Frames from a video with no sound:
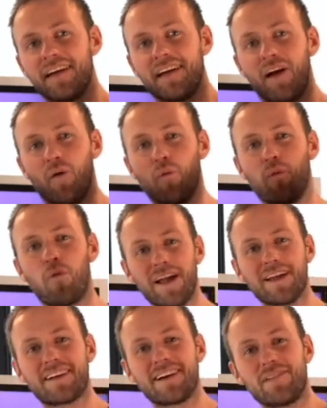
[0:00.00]

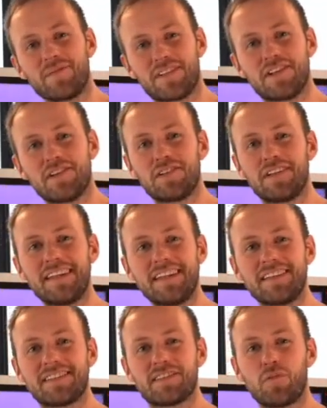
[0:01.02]
Welcome to
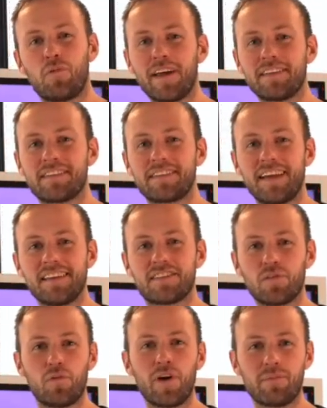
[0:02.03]
this Wednesday's
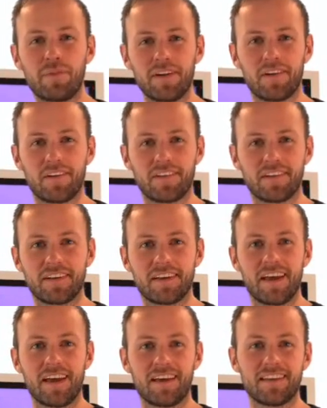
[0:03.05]
webinar.
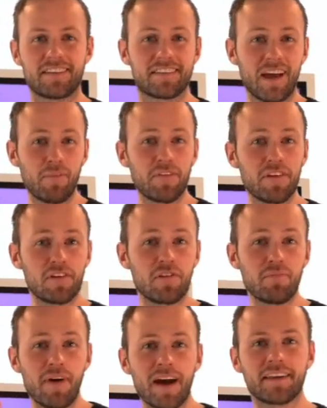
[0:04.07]
And some of you
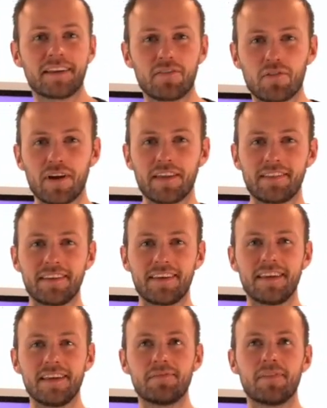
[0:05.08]
might have read
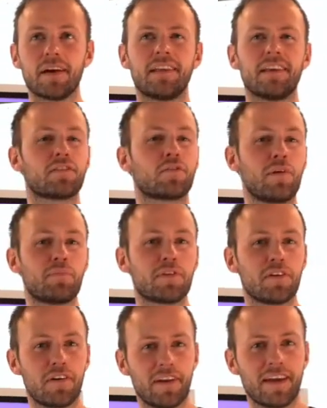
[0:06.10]
the description
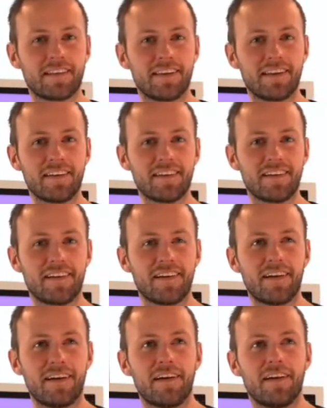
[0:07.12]
on LinkedIn
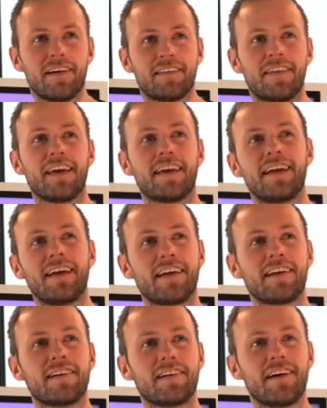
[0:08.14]

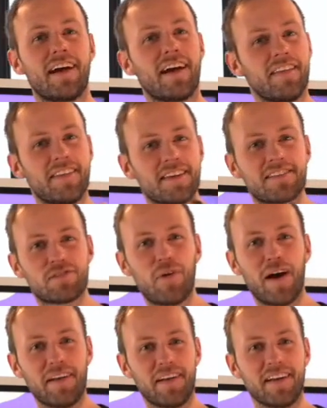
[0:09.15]
thinking this
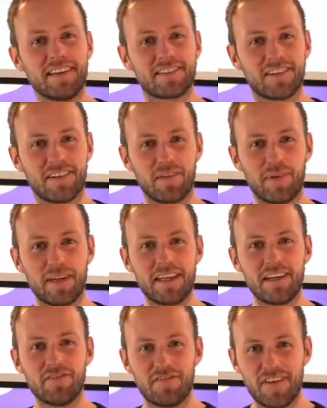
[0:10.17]
one is going to
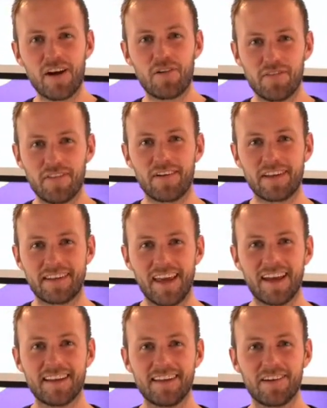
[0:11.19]
be very, very
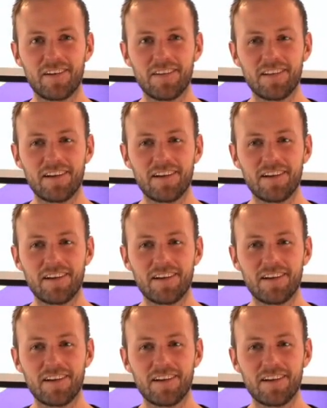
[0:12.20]
technical.